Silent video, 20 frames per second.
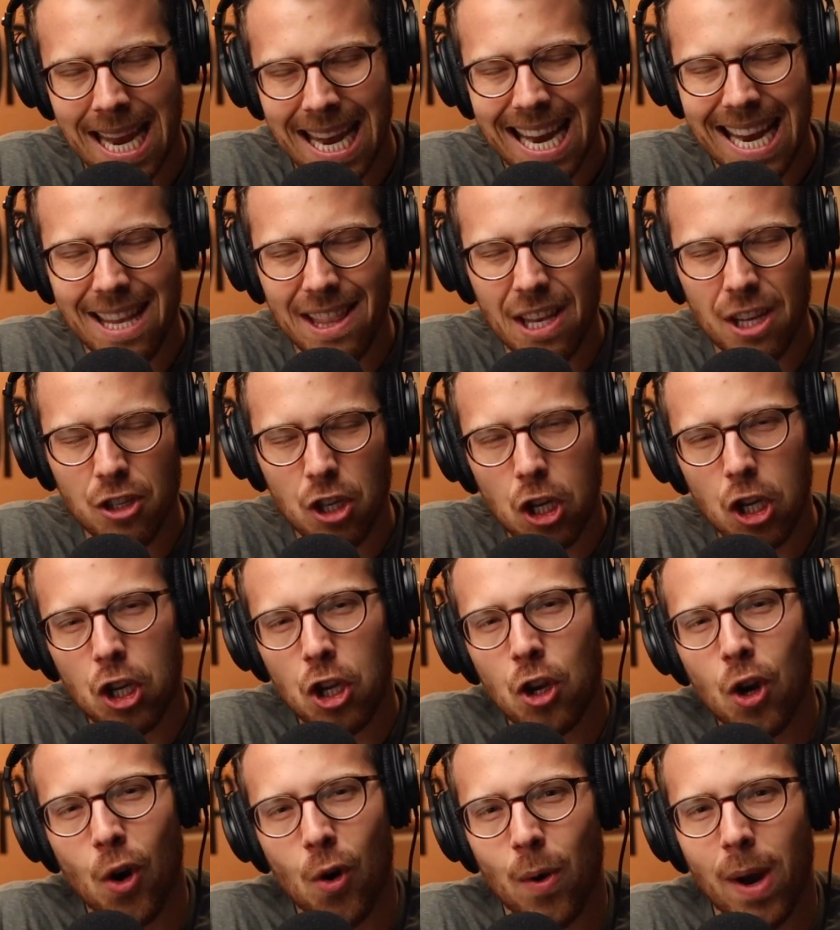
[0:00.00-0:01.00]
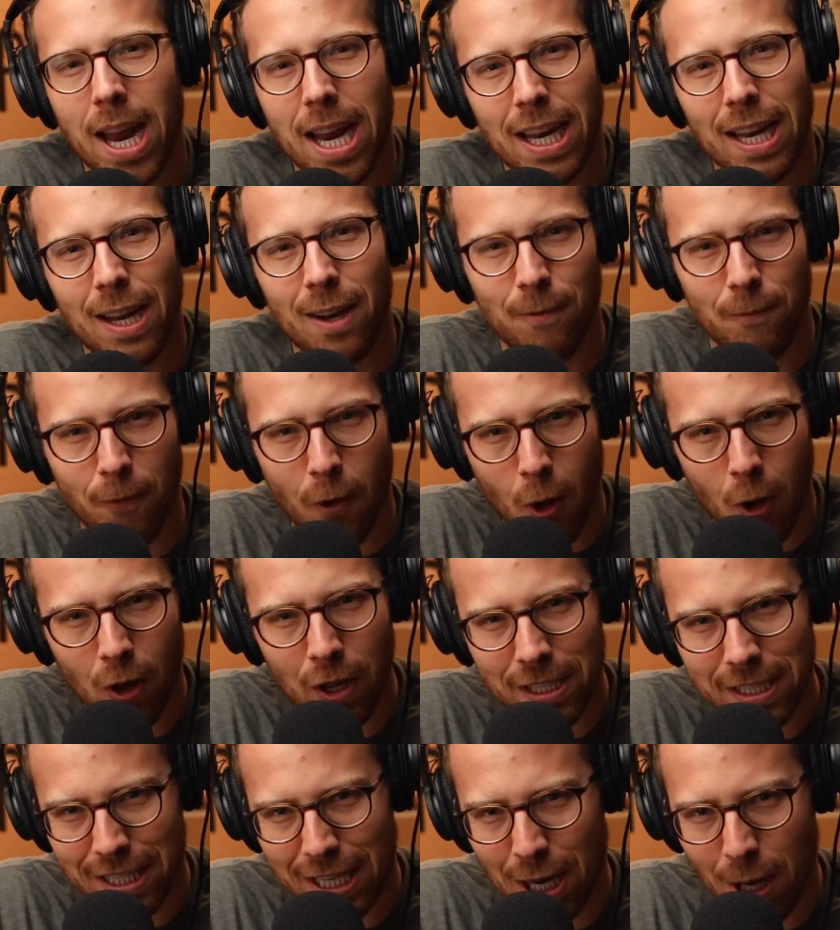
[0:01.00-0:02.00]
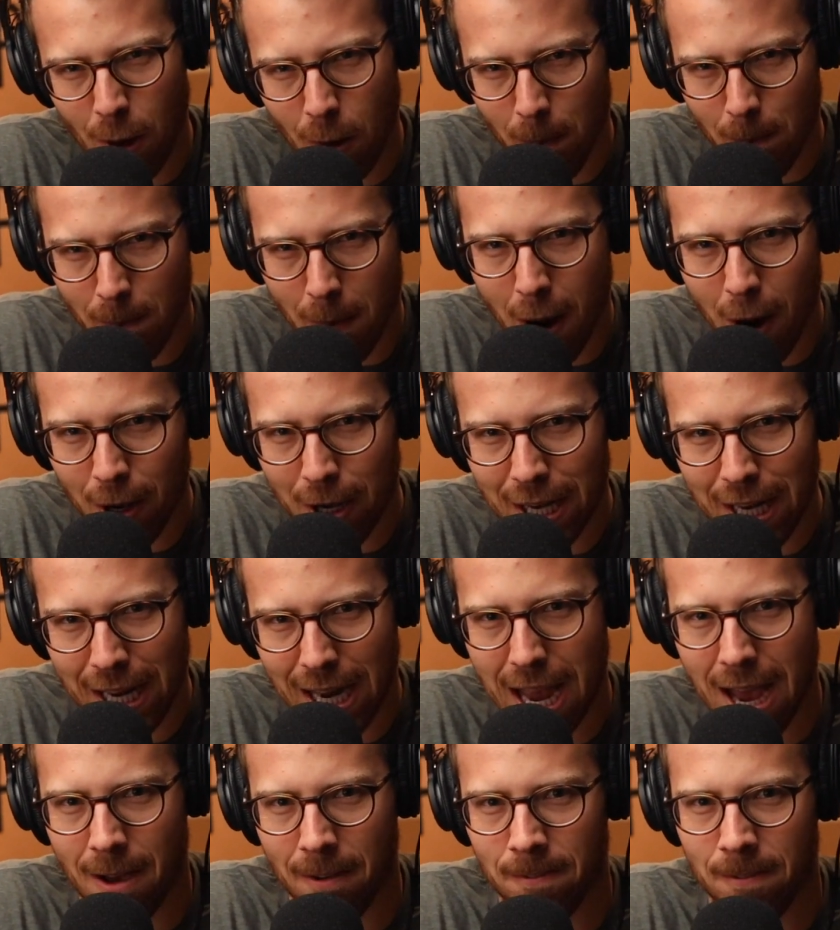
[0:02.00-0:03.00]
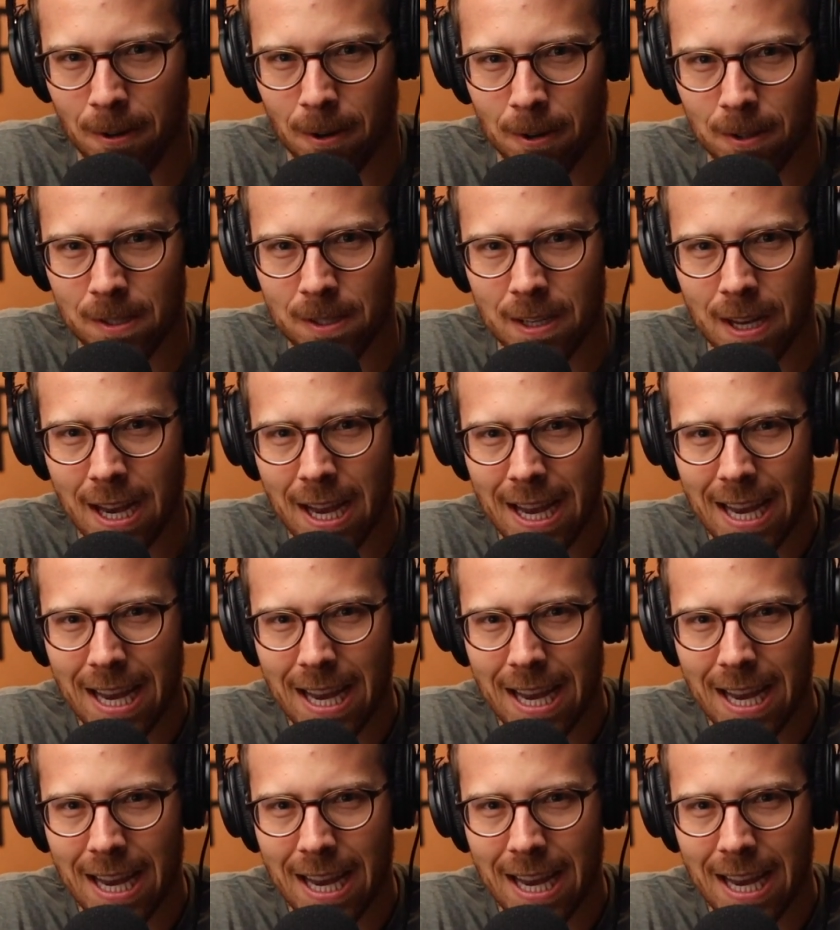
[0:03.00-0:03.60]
in these curated volunteer marketing efforts